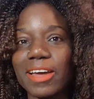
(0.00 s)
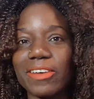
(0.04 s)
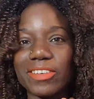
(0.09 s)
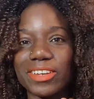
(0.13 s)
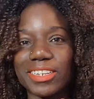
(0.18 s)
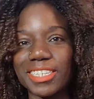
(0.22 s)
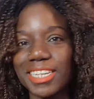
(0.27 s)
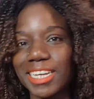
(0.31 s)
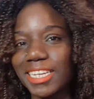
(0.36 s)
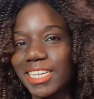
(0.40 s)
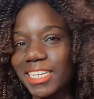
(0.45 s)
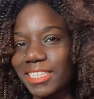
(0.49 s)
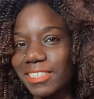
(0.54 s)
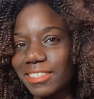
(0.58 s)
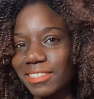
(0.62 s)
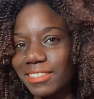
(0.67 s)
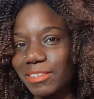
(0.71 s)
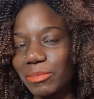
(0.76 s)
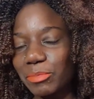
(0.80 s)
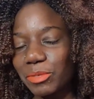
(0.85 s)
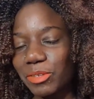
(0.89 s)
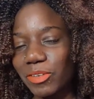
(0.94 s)
a returning
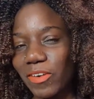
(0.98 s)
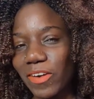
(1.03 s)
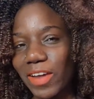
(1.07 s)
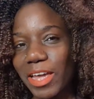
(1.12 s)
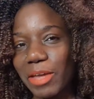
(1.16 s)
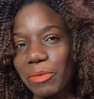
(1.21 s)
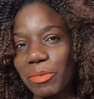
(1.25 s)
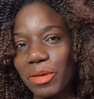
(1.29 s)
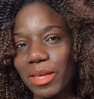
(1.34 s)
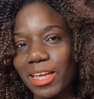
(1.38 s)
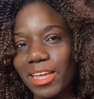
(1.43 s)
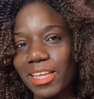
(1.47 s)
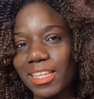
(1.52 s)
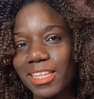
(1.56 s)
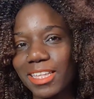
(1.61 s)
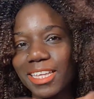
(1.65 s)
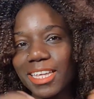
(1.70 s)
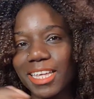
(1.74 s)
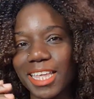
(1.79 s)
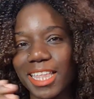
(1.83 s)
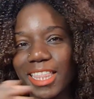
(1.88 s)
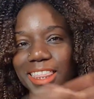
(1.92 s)
subscriber,
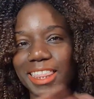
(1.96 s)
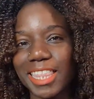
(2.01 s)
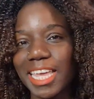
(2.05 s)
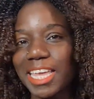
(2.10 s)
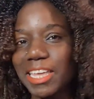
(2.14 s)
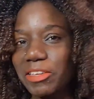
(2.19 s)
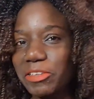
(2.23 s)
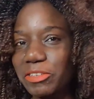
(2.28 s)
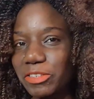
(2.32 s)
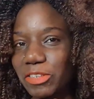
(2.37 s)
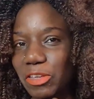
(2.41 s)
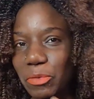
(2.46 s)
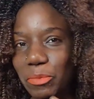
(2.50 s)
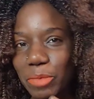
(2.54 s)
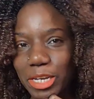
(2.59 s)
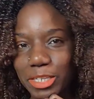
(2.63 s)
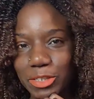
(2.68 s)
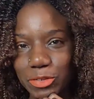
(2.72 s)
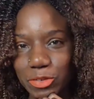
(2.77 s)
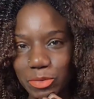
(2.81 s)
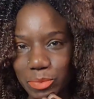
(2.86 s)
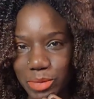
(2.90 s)
thank you so
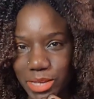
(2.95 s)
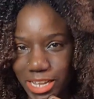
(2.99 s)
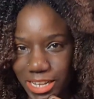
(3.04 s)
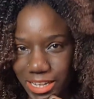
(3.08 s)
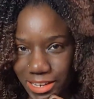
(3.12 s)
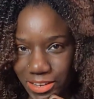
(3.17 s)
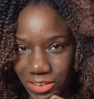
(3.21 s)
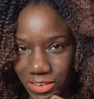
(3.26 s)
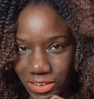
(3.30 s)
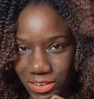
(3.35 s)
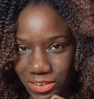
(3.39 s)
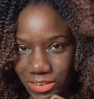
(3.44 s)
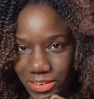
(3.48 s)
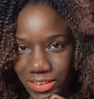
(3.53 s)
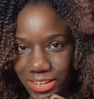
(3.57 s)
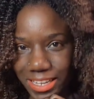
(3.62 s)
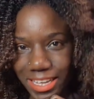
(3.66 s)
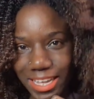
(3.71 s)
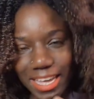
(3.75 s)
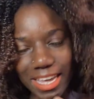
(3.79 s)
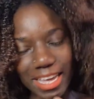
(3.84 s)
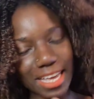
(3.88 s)
much for being
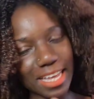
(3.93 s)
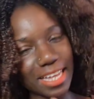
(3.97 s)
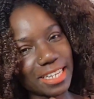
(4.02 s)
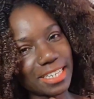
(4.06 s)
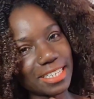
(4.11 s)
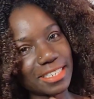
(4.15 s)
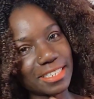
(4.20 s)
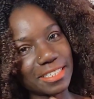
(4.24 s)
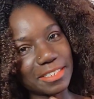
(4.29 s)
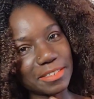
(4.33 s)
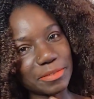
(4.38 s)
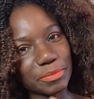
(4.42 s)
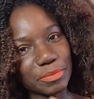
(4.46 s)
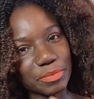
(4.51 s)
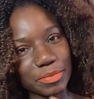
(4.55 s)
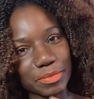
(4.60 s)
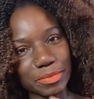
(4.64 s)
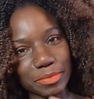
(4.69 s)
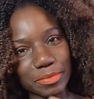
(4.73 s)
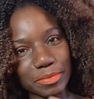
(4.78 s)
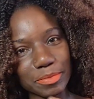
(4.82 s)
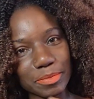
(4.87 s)
loyal, and
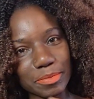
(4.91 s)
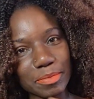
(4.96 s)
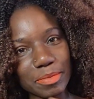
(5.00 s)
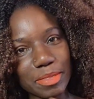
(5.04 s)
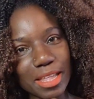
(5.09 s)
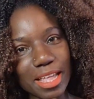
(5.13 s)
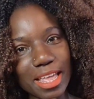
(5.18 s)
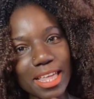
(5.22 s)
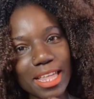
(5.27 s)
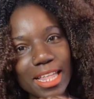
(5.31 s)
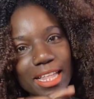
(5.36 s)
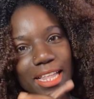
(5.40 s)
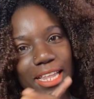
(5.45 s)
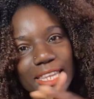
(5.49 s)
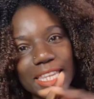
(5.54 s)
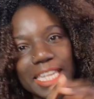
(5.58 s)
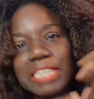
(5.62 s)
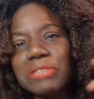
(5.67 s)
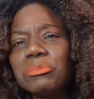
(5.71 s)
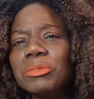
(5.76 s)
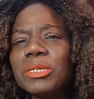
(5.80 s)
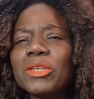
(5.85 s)

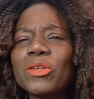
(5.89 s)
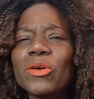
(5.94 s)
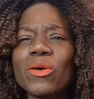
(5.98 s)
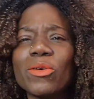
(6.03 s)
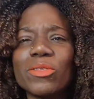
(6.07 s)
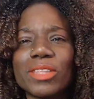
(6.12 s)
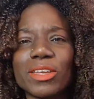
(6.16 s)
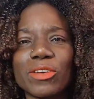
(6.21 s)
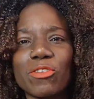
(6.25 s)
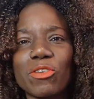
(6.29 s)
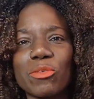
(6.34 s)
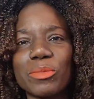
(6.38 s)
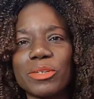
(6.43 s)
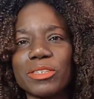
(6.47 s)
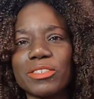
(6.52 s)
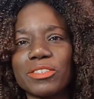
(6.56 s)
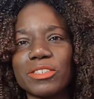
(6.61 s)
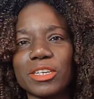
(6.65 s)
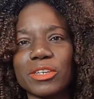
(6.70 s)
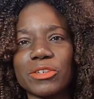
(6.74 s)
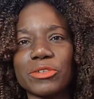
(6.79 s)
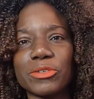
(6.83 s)
let me know in the
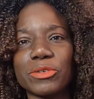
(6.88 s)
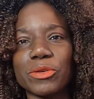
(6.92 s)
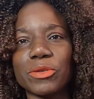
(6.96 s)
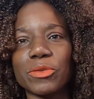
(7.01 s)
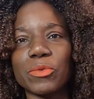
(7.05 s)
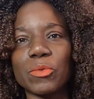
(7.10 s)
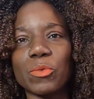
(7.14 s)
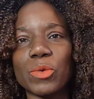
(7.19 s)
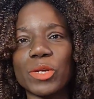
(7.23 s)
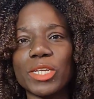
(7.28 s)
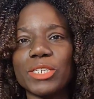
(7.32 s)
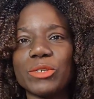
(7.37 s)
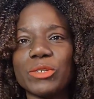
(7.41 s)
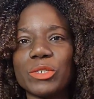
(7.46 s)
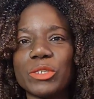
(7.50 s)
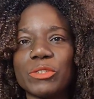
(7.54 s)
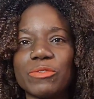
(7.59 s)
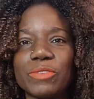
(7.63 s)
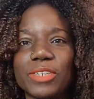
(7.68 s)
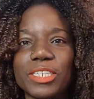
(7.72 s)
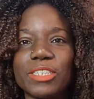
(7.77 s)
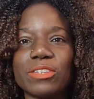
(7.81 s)
comment section
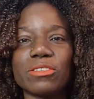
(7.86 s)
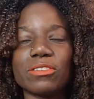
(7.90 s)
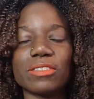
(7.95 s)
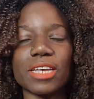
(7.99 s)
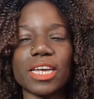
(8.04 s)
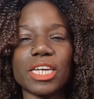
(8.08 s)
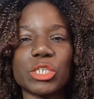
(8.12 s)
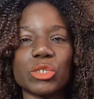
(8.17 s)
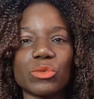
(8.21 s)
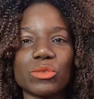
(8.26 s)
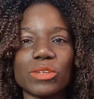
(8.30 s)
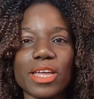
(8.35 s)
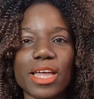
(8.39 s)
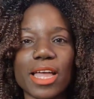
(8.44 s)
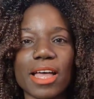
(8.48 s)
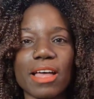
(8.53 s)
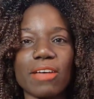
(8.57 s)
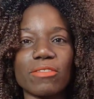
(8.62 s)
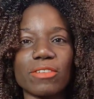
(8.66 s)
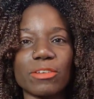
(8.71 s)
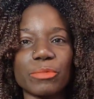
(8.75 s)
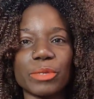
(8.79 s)
which videos I should
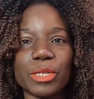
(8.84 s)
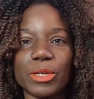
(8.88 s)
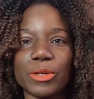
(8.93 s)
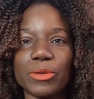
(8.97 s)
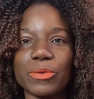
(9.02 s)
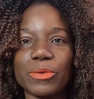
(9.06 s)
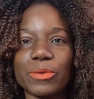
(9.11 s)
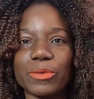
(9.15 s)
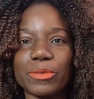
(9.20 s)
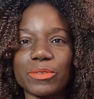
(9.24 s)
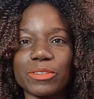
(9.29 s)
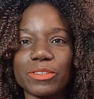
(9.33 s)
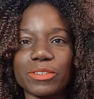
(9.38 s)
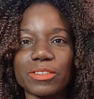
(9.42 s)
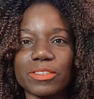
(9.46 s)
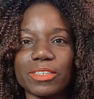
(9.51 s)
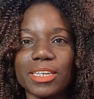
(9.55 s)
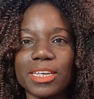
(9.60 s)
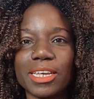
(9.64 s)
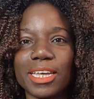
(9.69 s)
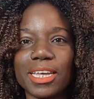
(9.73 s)
cover, because